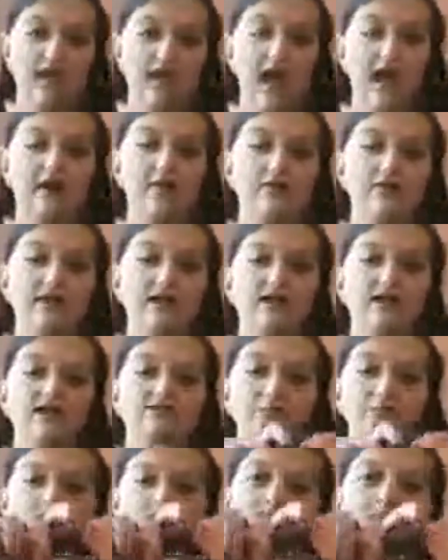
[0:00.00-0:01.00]
Now, the
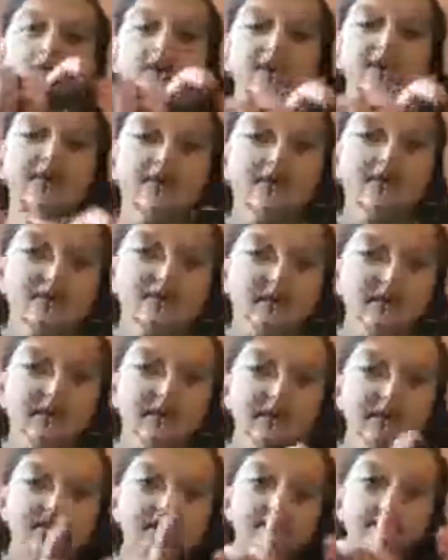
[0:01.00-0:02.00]
next part
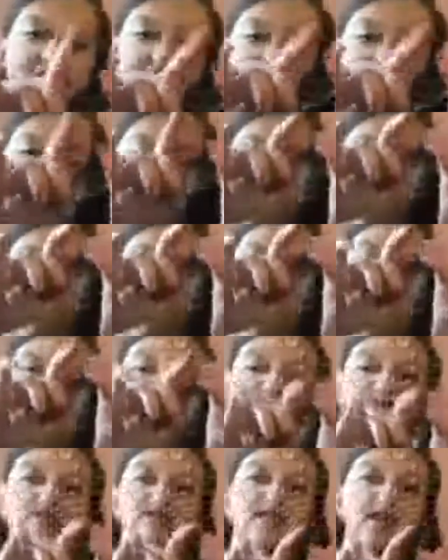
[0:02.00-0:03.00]
is this
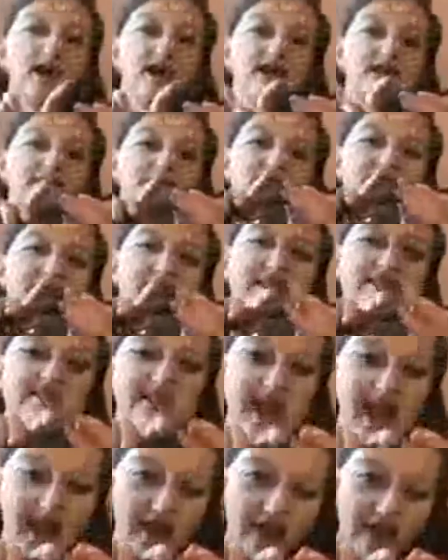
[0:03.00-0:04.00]
finger just kind of
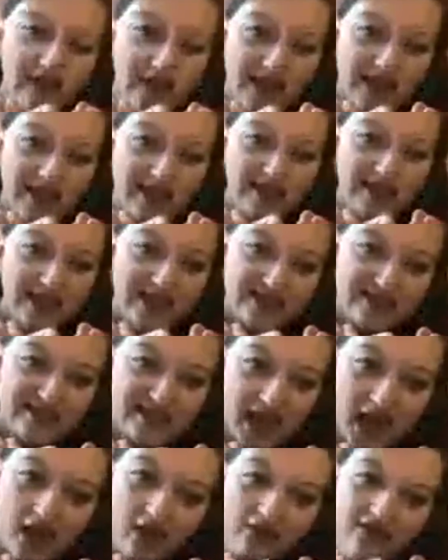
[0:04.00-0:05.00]
hangs out and
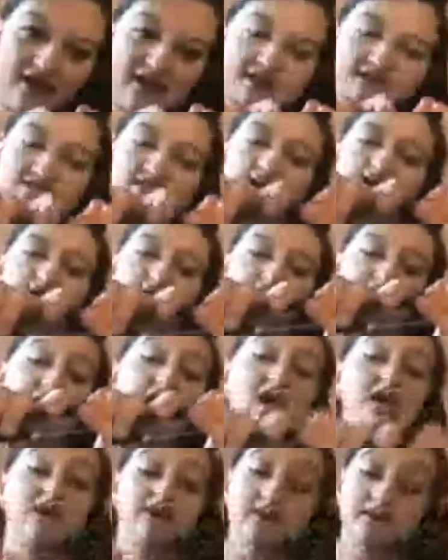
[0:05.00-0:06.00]
lays down.
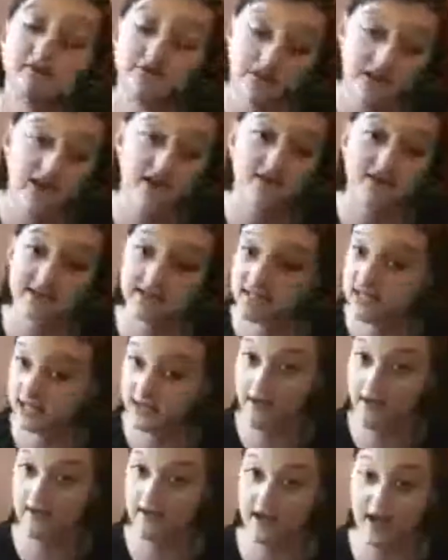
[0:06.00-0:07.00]
That finger is
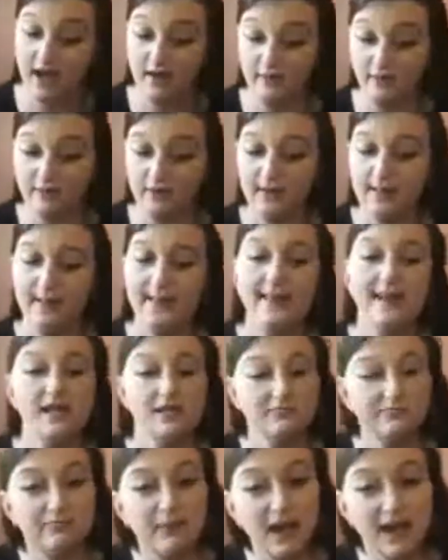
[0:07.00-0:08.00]
taking a nap.
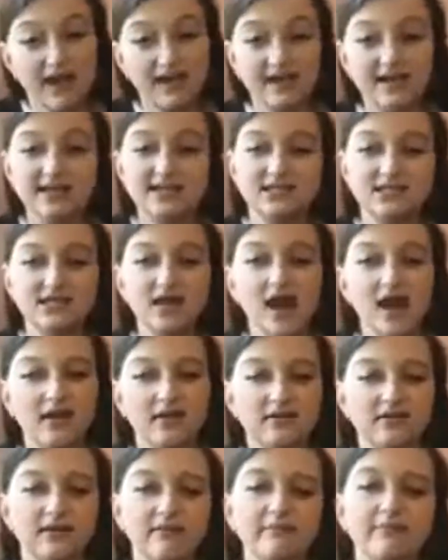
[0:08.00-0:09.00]
but it's
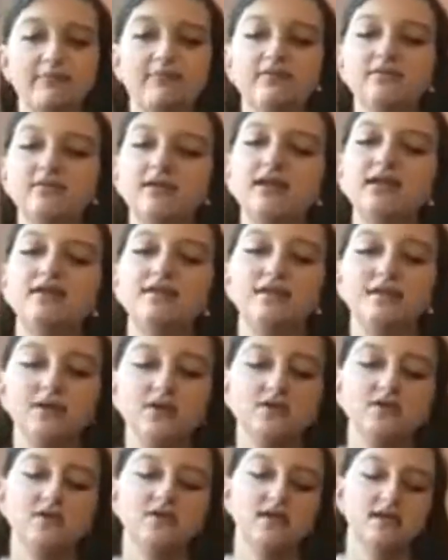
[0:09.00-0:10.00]
not completely
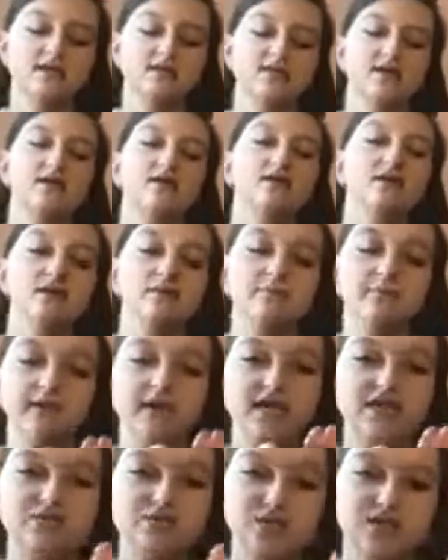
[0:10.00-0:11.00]
useless
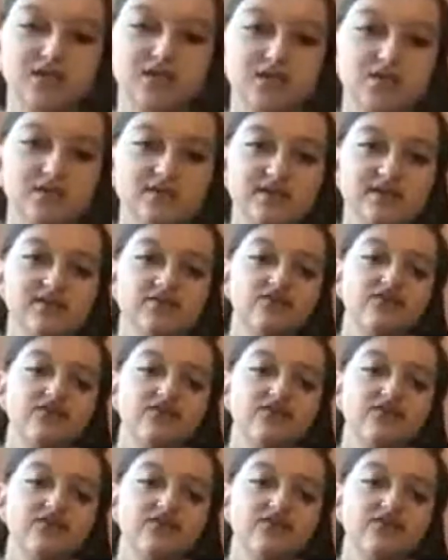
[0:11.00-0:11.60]
because we use it